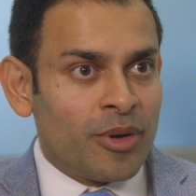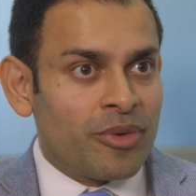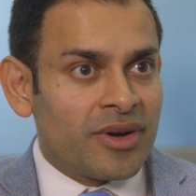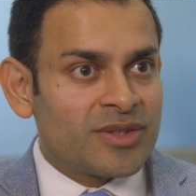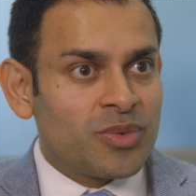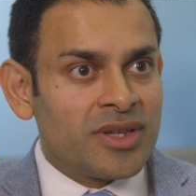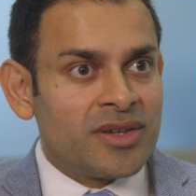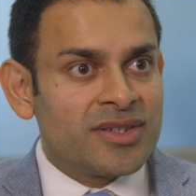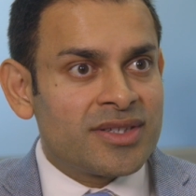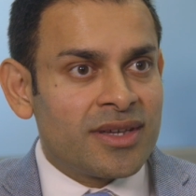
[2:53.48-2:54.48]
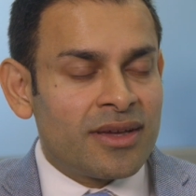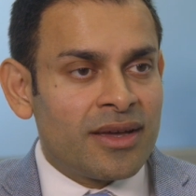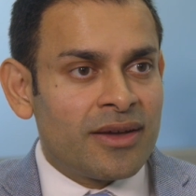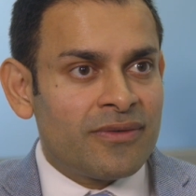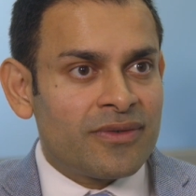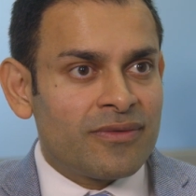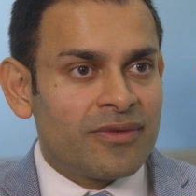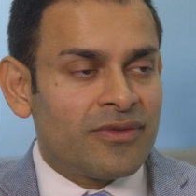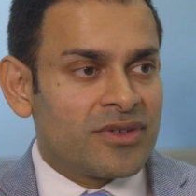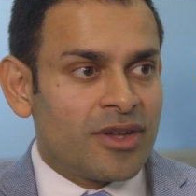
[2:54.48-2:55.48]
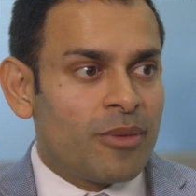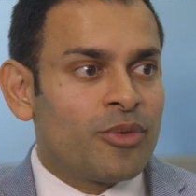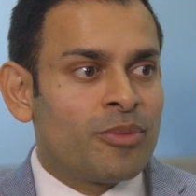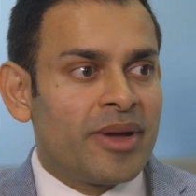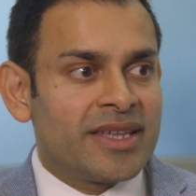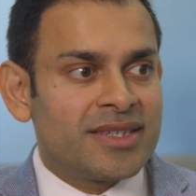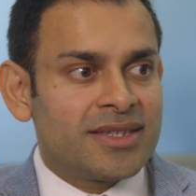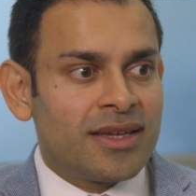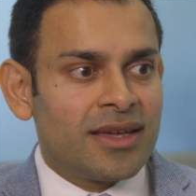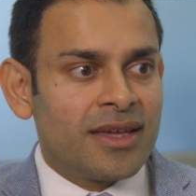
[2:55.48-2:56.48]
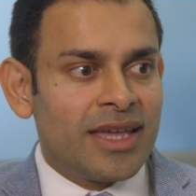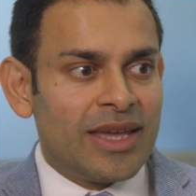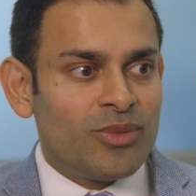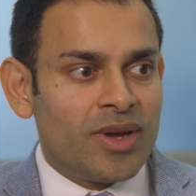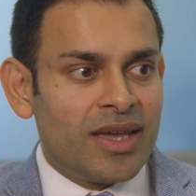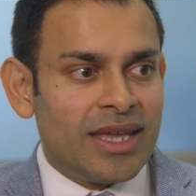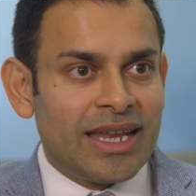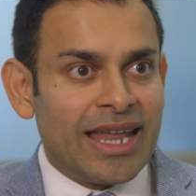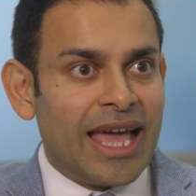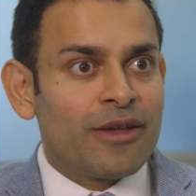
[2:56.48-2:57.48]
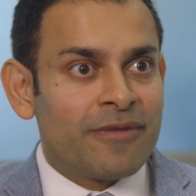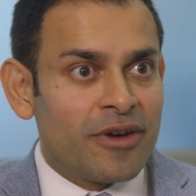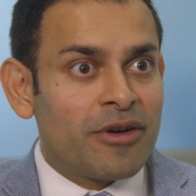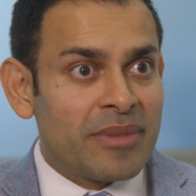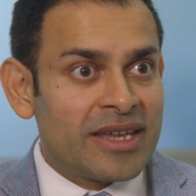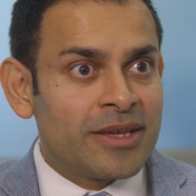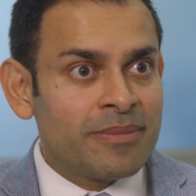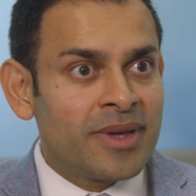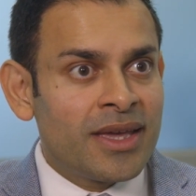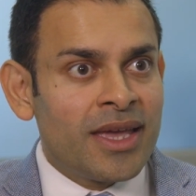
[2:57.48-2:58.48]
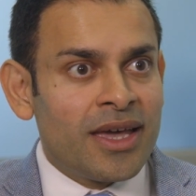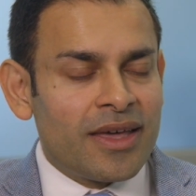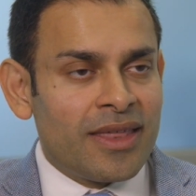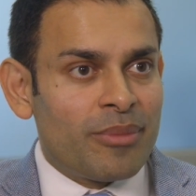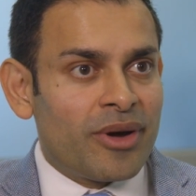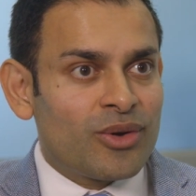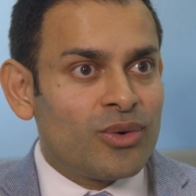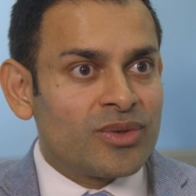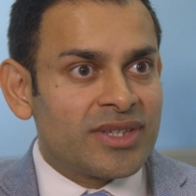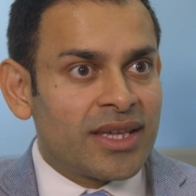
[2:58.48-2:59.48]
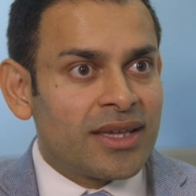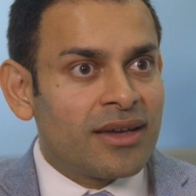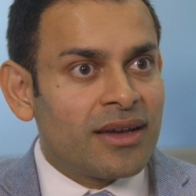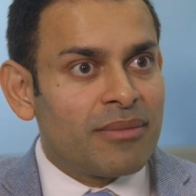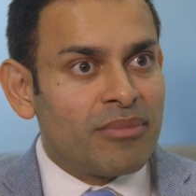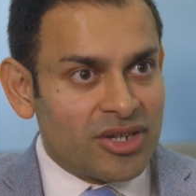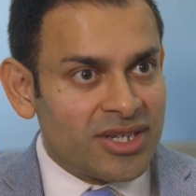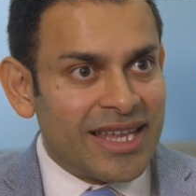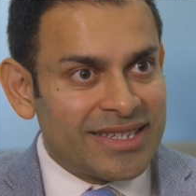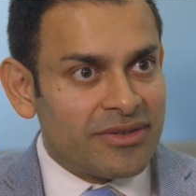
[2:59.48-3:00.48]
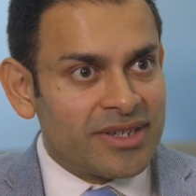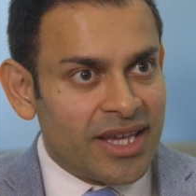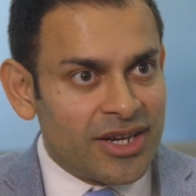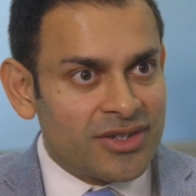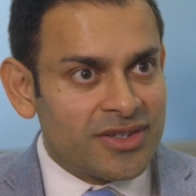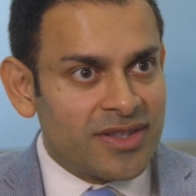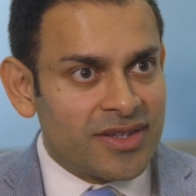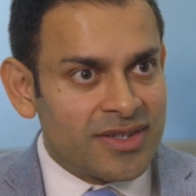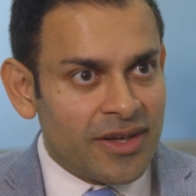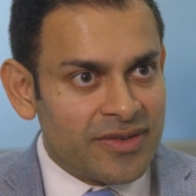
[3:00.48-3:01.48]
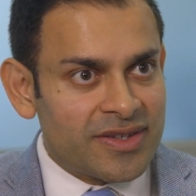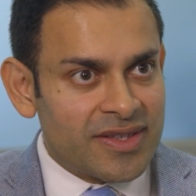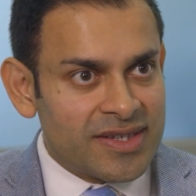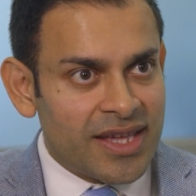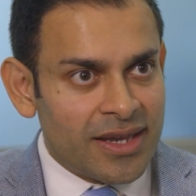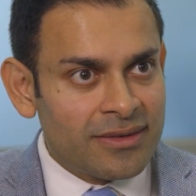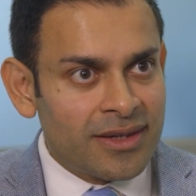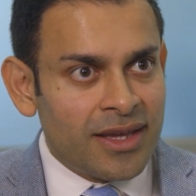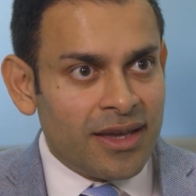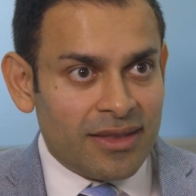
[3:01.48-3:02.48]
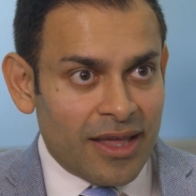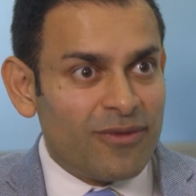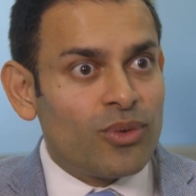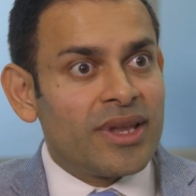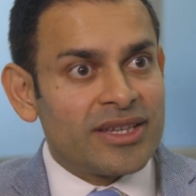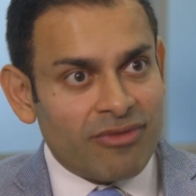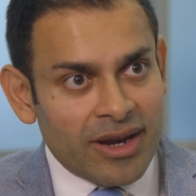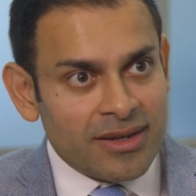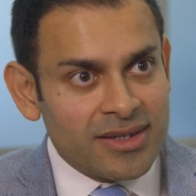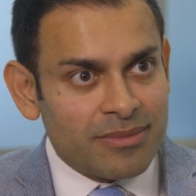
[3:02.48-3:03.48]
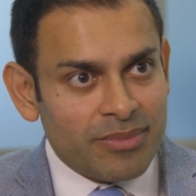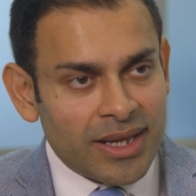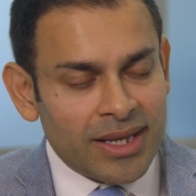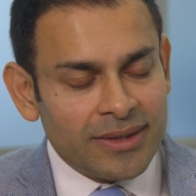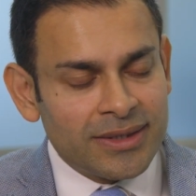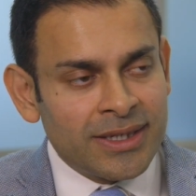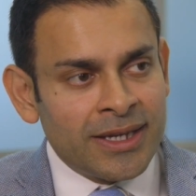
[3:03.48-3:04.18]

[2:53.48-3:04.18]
peel products we used, for example, based in an aloe vera medium, thereby causing much less irritation to the surface of the skin and therefore less redness and peeling.